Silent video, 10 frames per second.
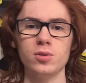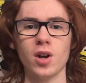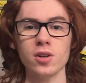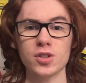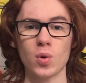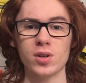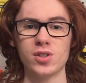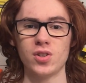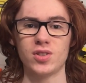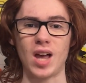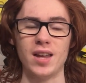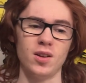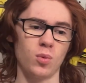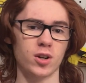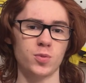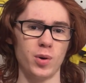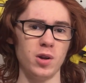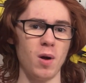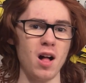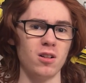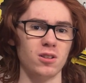dart storage to the side, and it works pretty well.